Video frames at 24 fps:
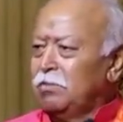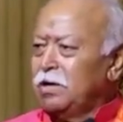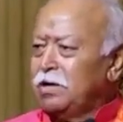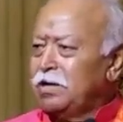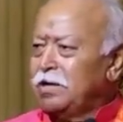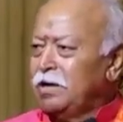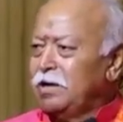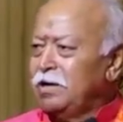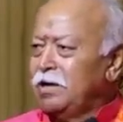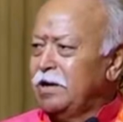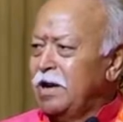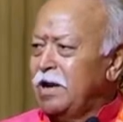
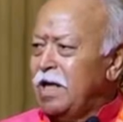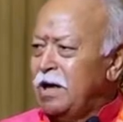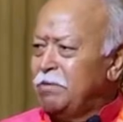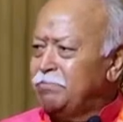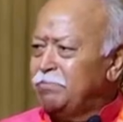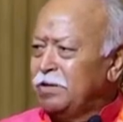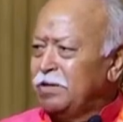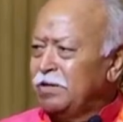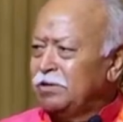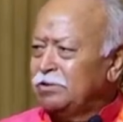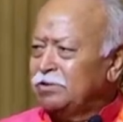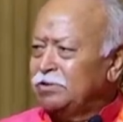material
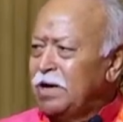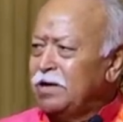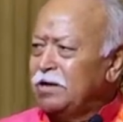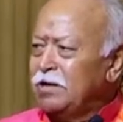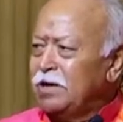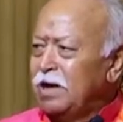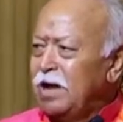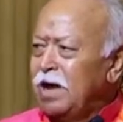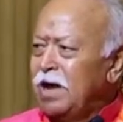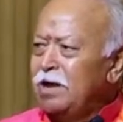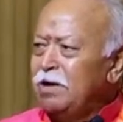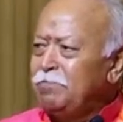happiness,
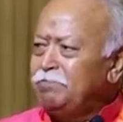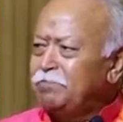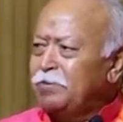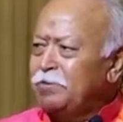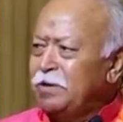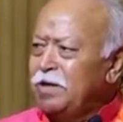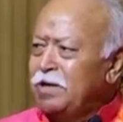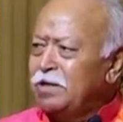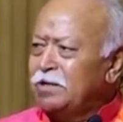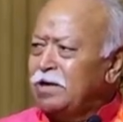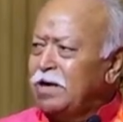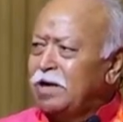and I
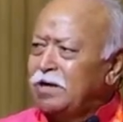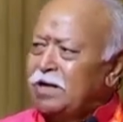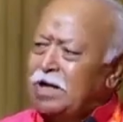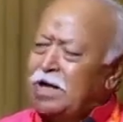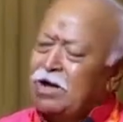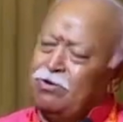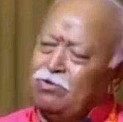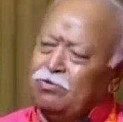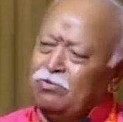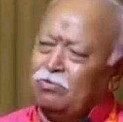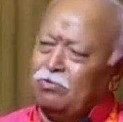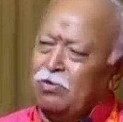feel
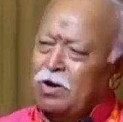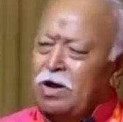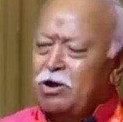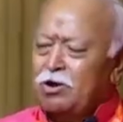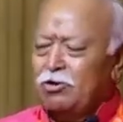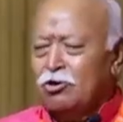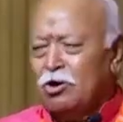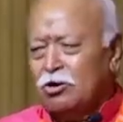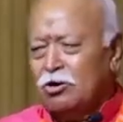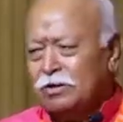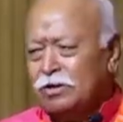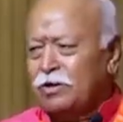that
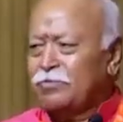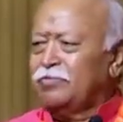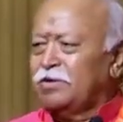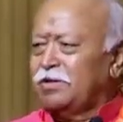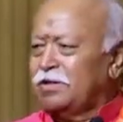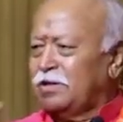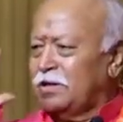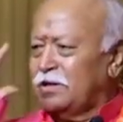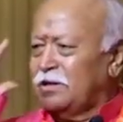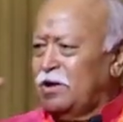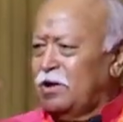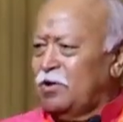I have got
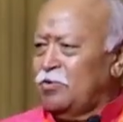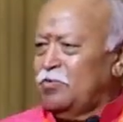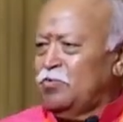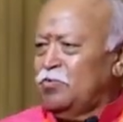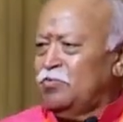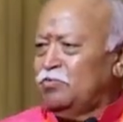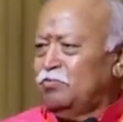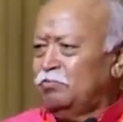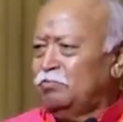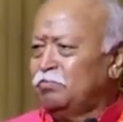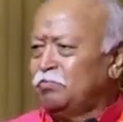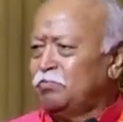everything
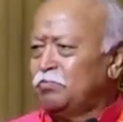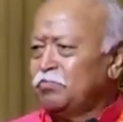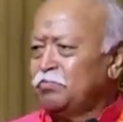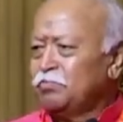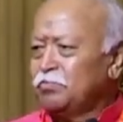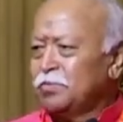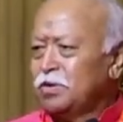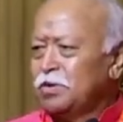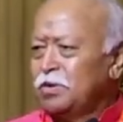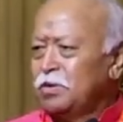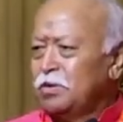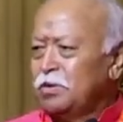now.
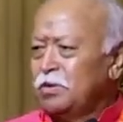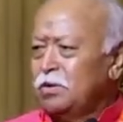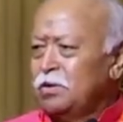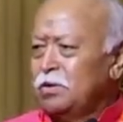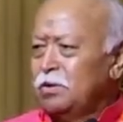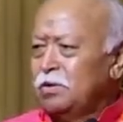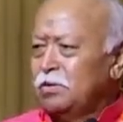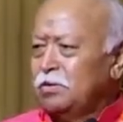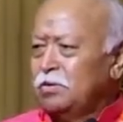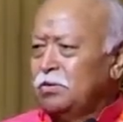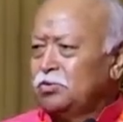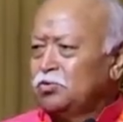
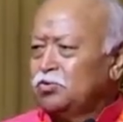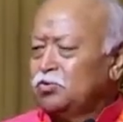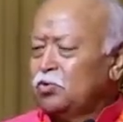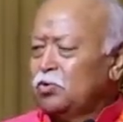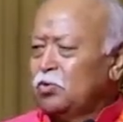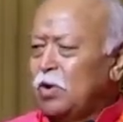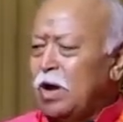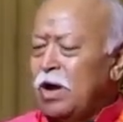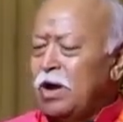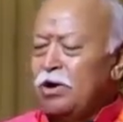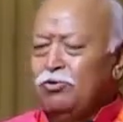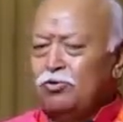
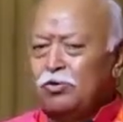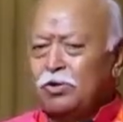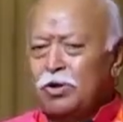So